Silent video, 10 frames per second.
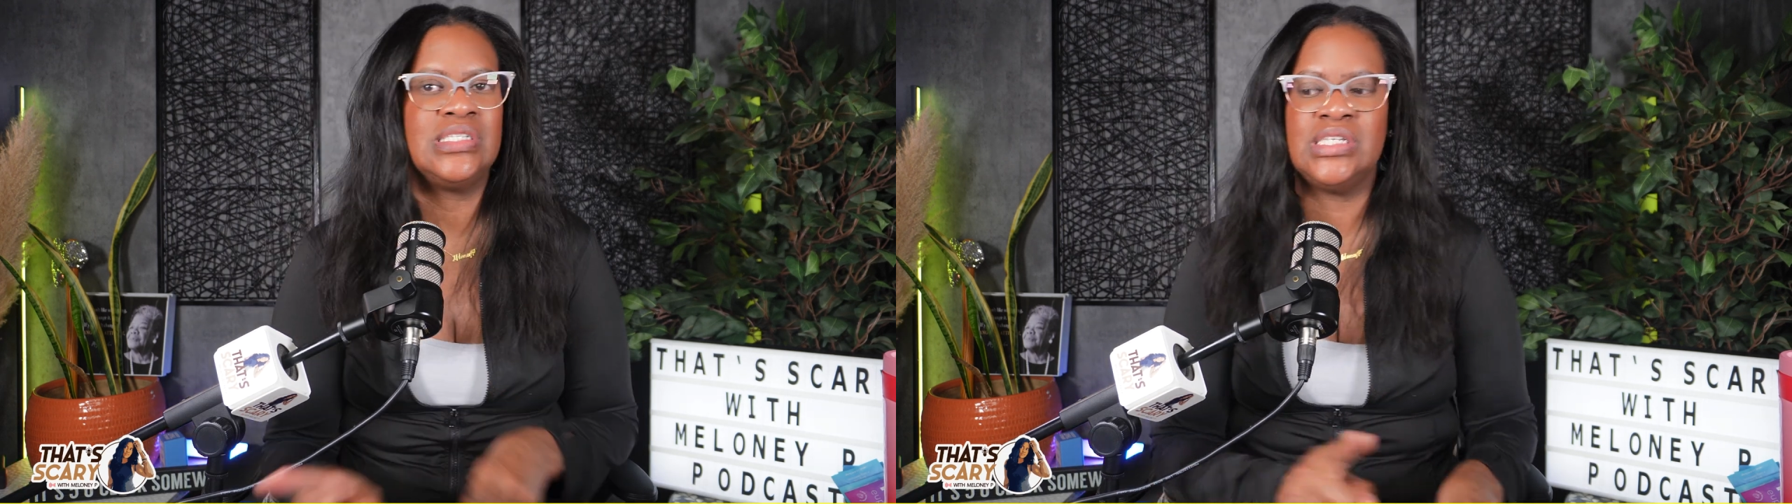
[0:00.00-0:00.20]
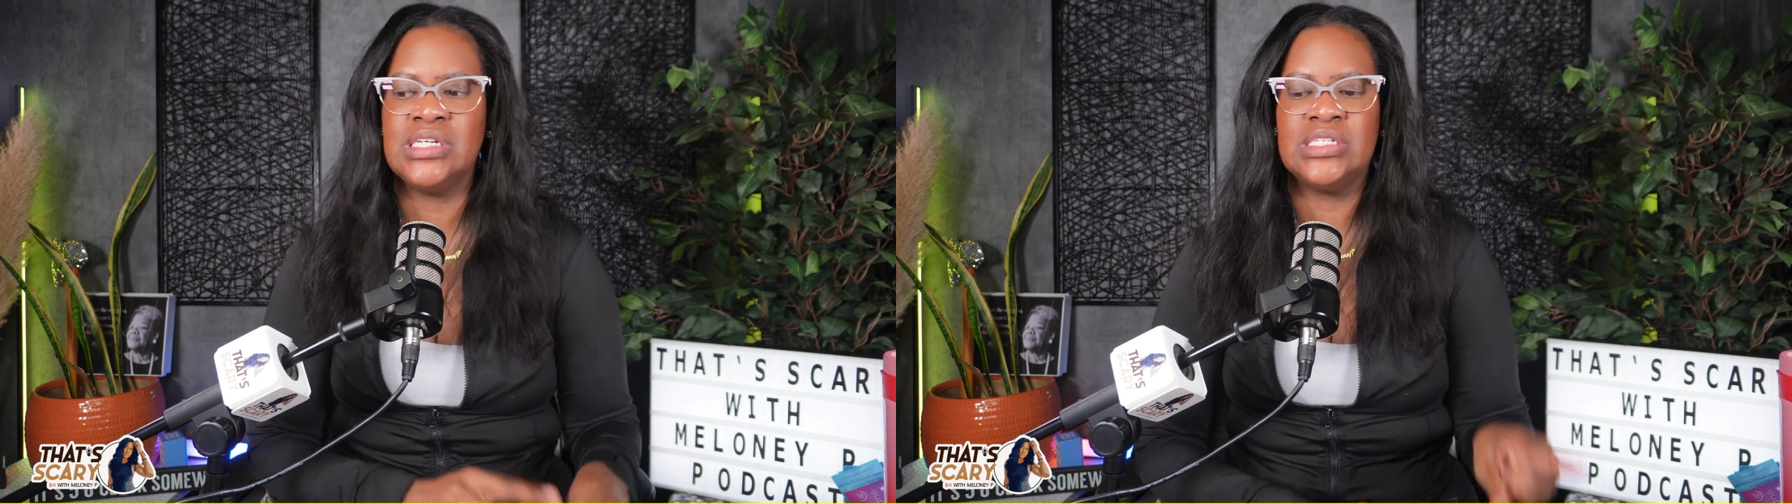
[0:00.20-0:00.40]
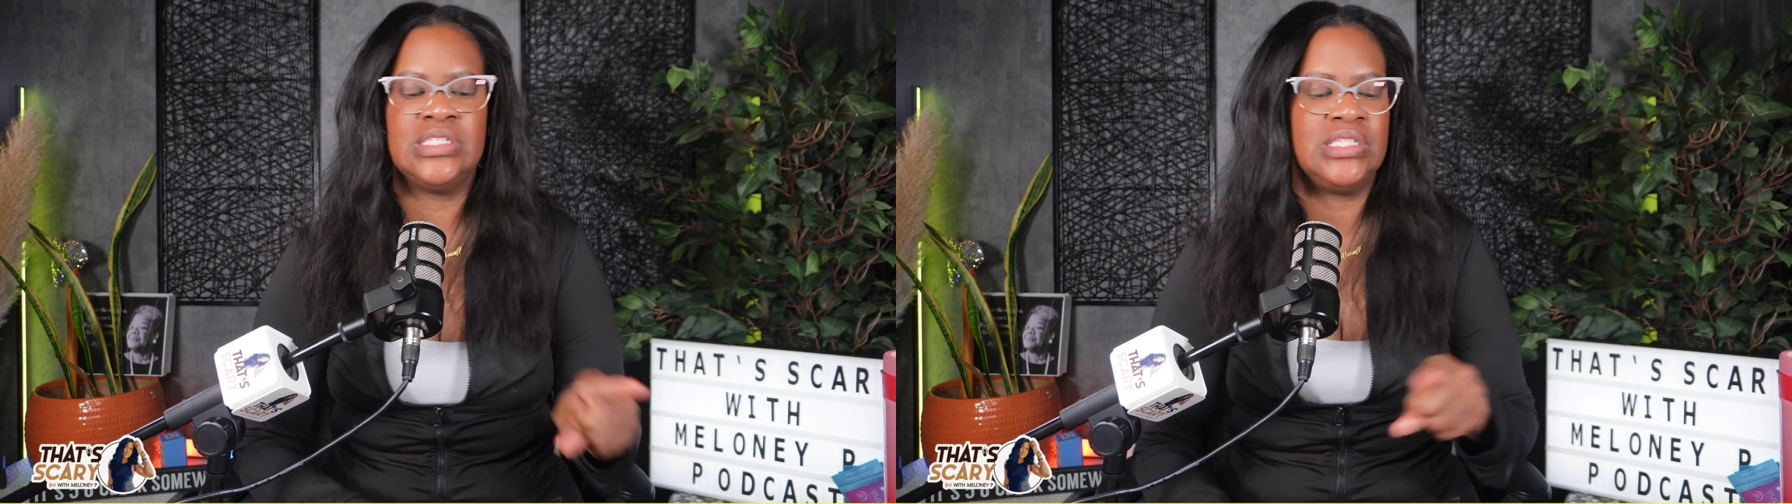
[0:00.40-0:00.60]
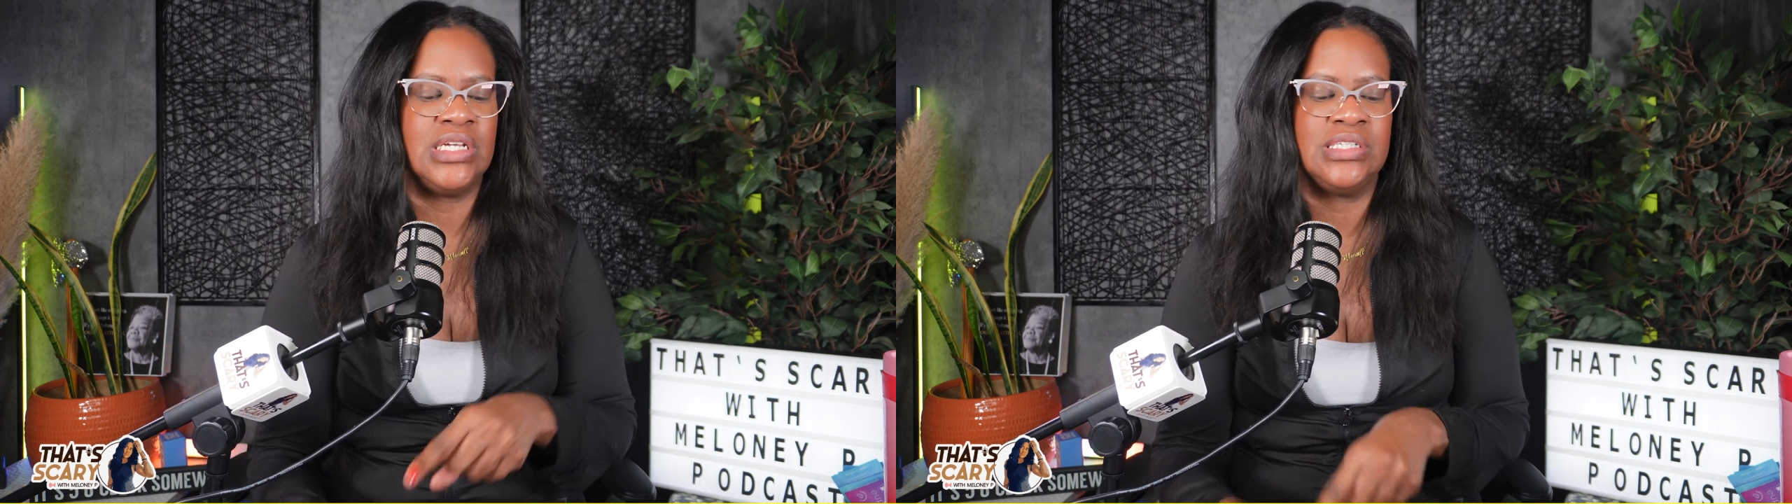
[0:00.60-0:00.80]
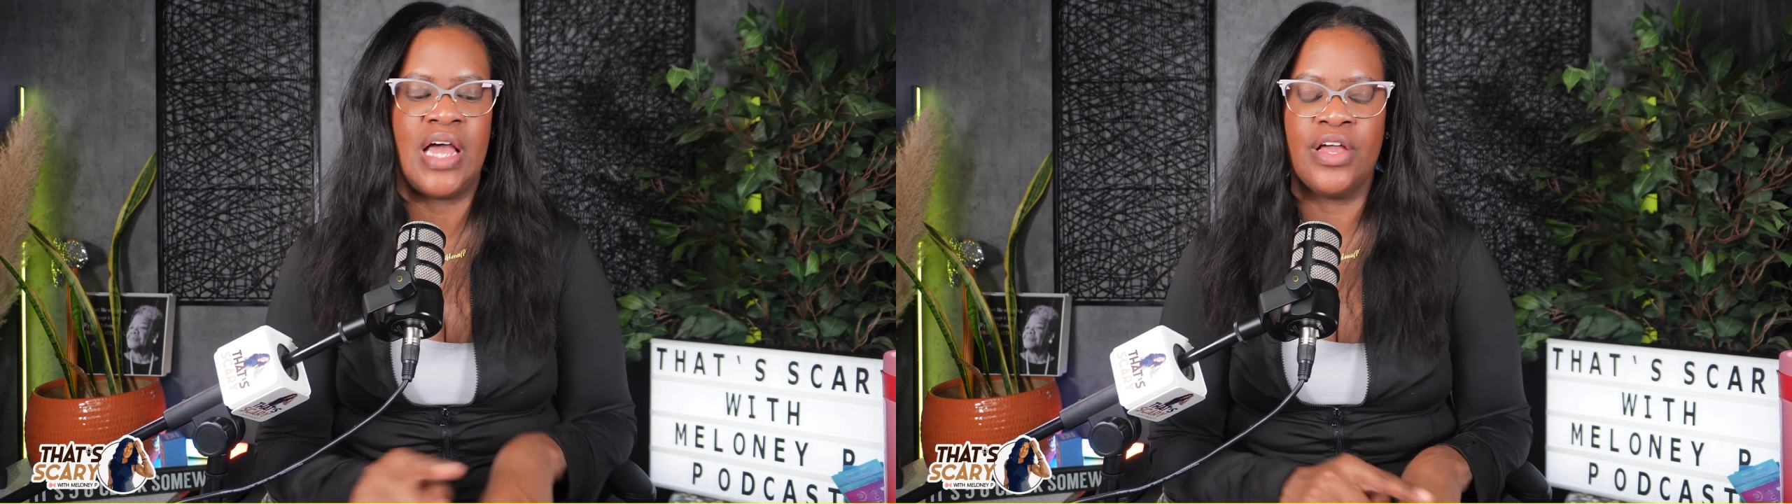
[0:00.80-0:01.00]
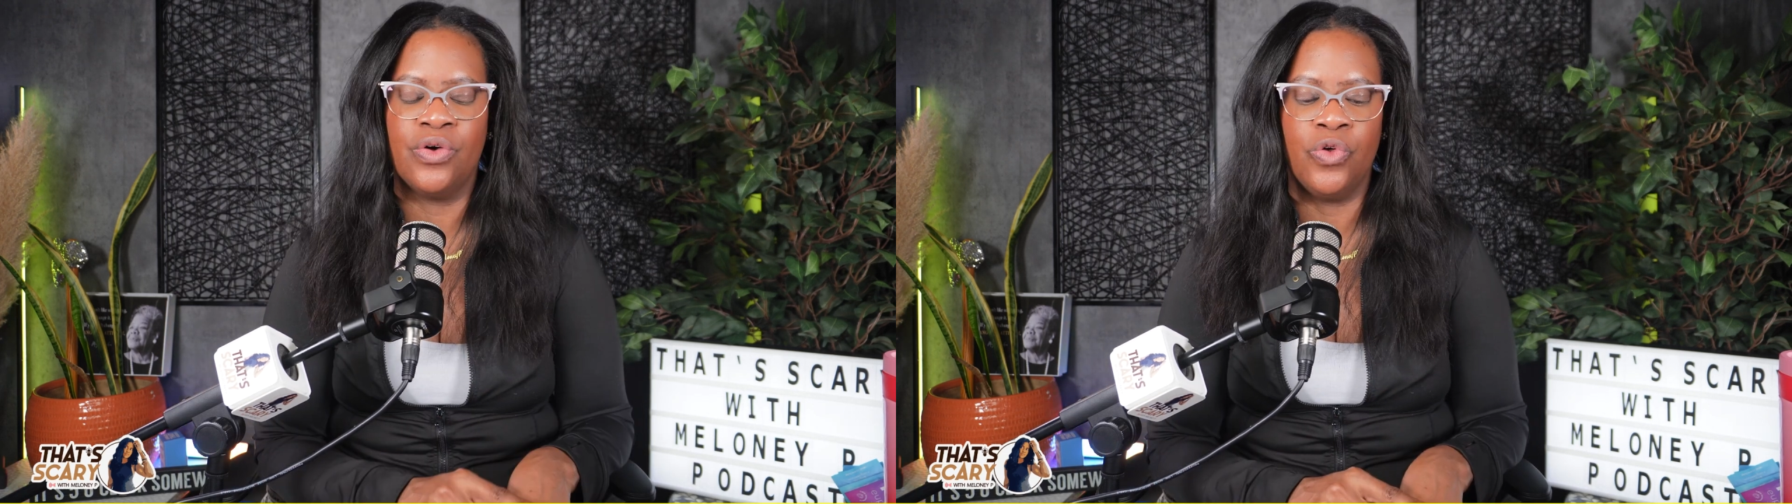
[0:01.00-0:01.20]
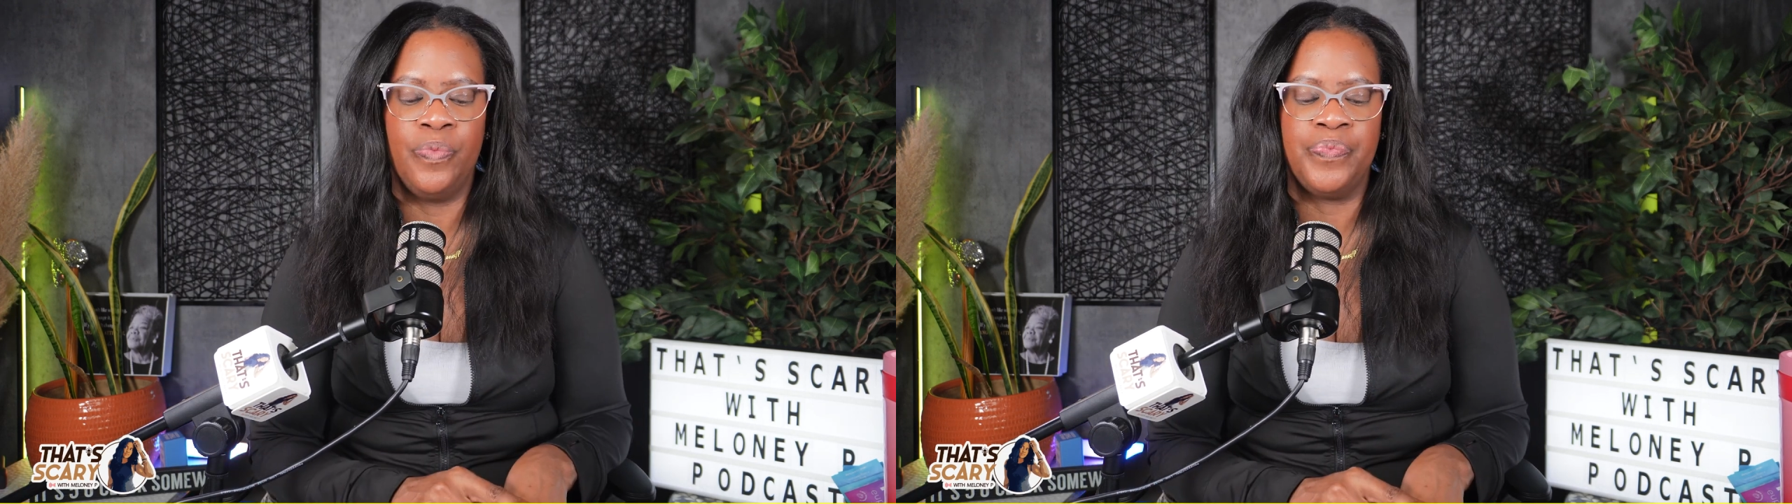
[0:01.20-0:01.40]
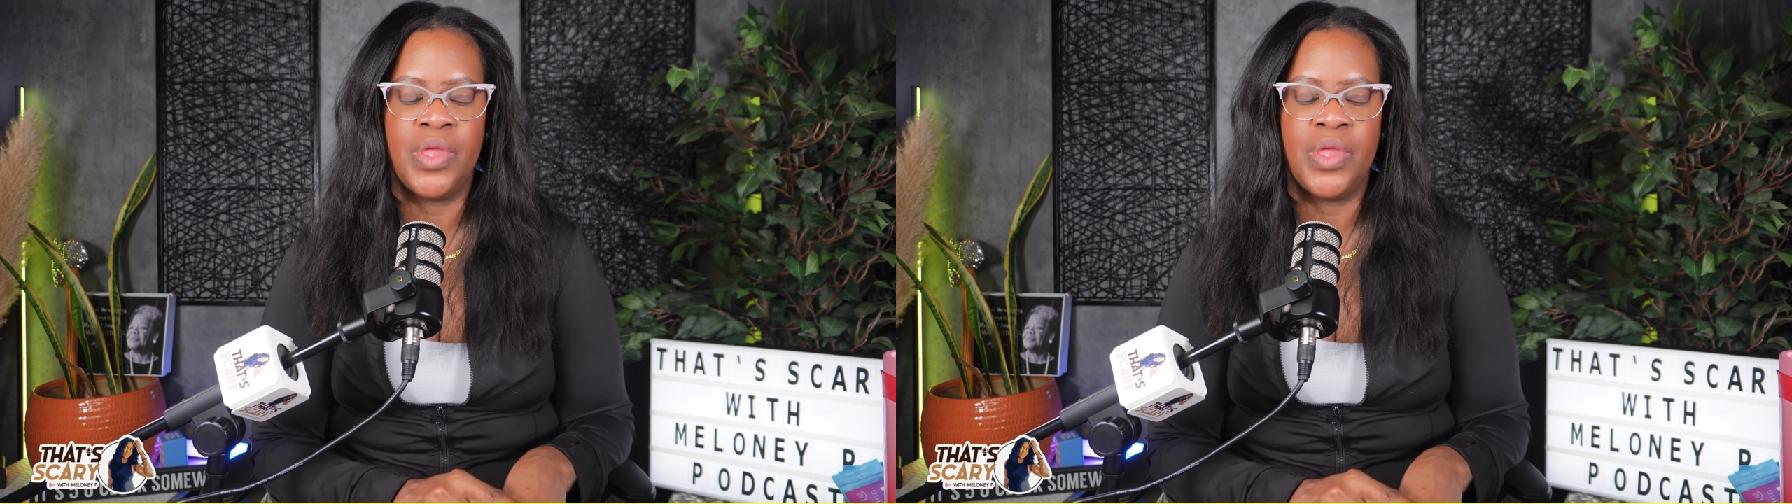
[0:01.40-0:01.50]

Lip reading: cycle.